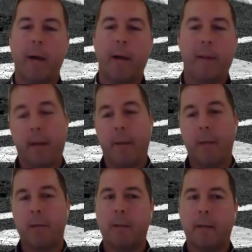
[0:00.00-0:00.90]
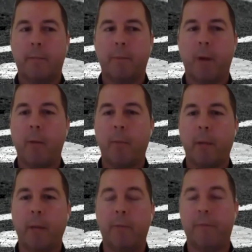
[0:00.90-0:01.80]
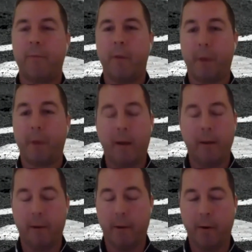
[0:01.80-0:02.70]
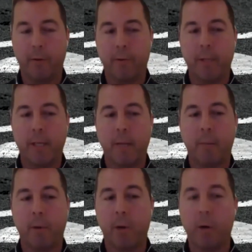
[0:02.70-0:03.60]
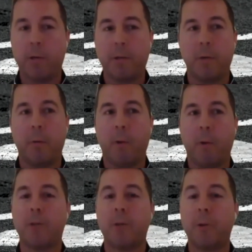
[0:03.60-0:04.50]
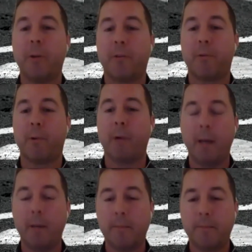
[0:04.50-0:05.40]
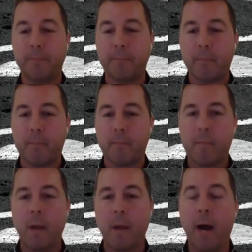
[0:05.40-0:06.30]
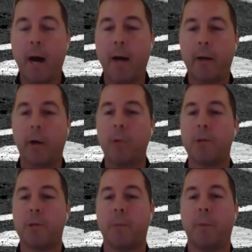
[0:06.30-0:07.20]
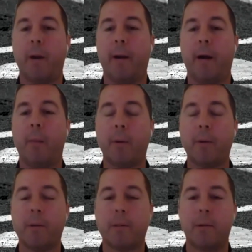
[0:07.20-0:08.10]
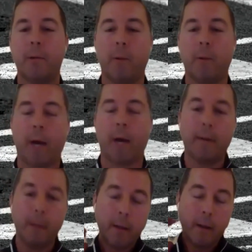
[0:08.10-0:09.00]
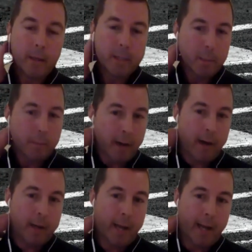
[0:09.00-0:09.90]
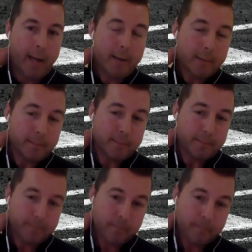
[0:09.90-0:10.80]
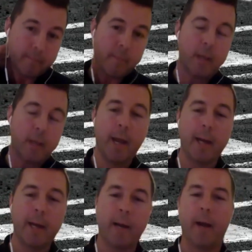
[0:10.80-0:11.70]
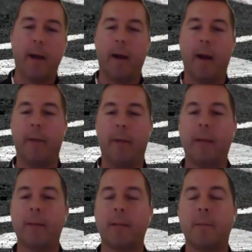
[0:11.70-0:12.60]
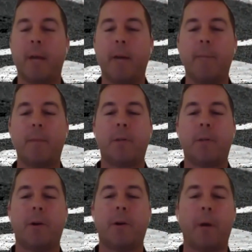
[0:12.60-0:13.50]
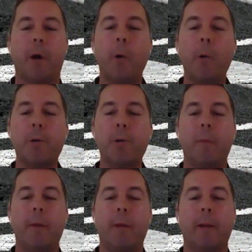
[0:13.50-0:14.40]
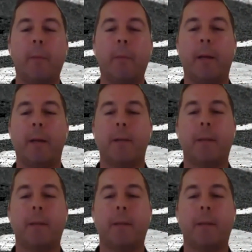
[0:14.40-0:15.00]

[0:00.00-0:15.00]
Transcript: I think I mentioned that probably if, if your, your, your three team approach is you want two to three uh, coaches or parent helpers to uh, to be on hand. And I, I think sometimes the term coach may be a little bit